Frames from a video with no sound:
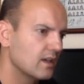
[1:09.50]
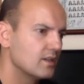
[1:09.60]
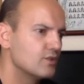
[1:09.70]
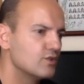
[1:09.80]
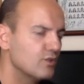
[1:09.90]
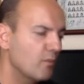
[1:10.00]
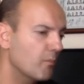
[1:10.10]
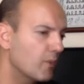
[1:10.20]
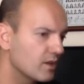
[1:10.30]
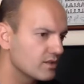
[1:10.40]
to
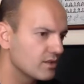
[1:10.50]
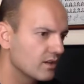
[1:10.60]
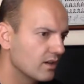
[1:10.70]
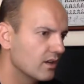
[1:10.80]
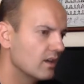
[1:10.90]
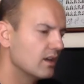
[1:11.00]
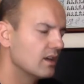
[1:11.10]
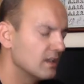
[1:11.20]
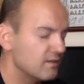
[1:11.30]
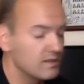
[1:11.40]
measure
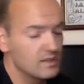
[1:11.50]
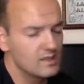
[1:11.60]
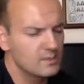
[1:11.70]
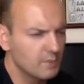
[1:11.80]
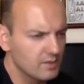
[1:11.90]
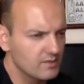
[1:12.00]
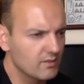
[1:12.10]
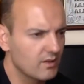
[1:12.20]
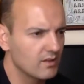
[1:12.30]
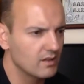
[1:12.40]
if it is
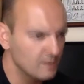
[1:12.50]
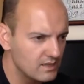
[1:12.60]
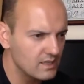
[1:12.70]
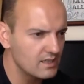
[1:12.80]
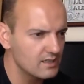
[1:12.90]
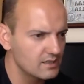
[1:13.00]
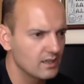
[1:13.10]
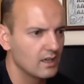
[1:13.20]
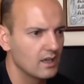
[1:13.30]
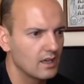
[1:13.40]
possible this
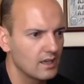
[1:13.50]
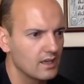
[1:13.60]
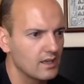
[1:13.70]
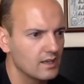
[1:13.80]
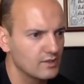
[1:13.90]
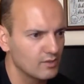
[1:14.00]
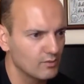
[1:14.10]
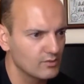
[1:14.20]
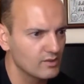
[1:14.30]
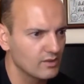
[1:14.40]

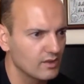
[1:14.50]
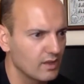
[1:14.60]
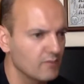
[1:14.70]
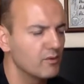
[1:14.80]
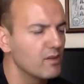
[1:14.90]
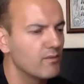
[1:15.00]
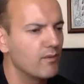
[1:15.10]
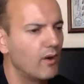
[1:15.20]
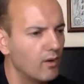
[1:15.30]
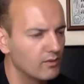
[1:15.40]
solution that we
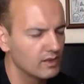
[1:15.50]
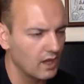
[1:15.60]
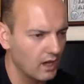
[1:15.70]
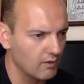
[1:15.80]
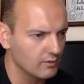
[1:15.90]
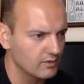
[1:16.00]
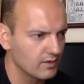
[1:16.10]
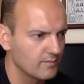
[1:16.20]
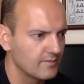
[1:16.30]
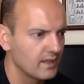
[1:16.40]
found out.
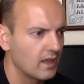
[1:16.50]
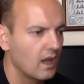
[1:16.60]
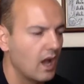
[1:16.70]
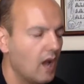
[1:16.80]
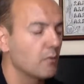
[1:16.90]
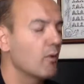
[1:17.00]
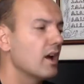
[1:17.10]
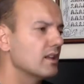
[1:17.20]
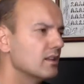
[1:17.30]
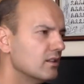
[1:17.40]
And
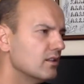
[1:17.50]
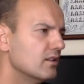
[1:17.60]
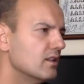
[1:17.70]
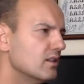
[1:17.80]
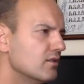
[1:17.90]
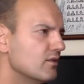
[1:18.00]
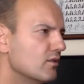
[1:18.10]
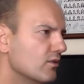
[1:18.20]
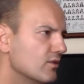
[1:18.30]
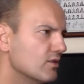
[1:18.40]
why did
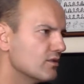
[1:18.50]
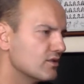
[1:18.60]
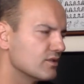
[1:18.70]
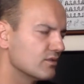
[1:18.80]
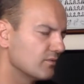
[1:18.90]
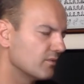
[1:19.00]
you use